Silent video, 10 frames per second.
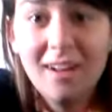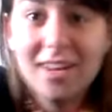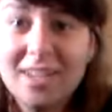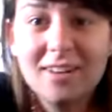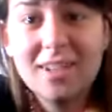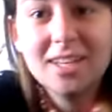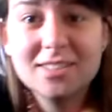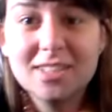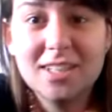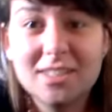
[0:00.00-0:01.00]
Hi
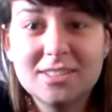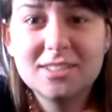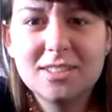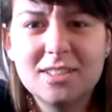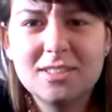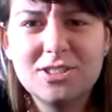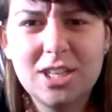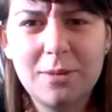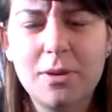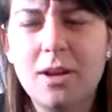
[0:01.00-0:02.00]
guys, it's
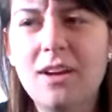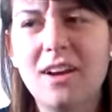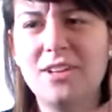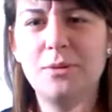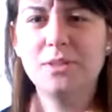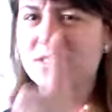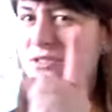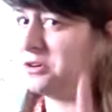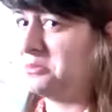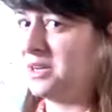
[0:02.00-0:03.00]
Gemma. I know it's
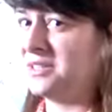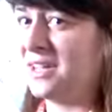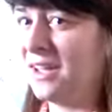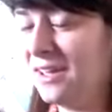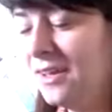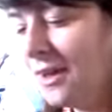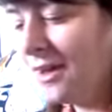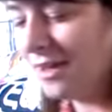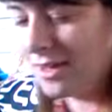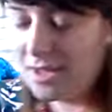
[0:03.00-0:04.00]
not my day,
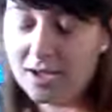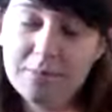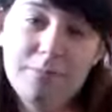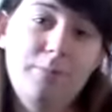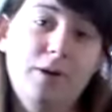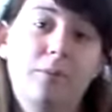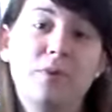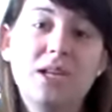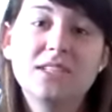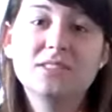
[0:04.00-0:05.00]
but
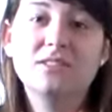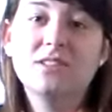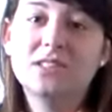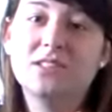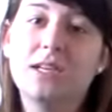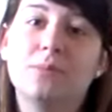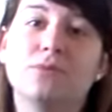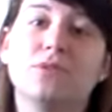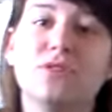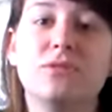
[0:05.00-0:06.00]
Melissa is unable
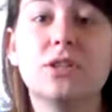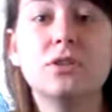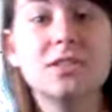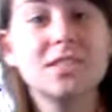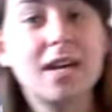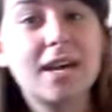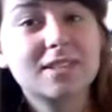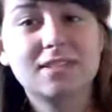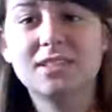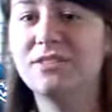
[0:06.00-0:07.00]
to record today
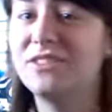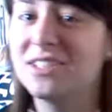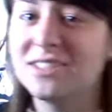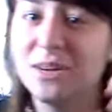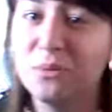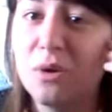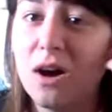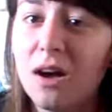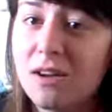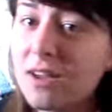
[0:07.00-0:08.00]
as it's her first day at
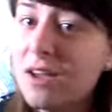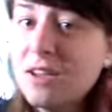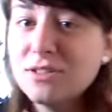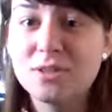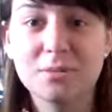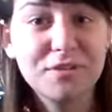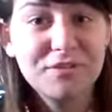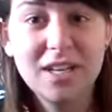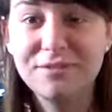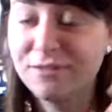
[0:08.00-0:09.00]
work, so I'm going to
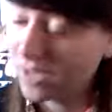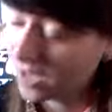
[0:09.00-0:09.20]
fill in for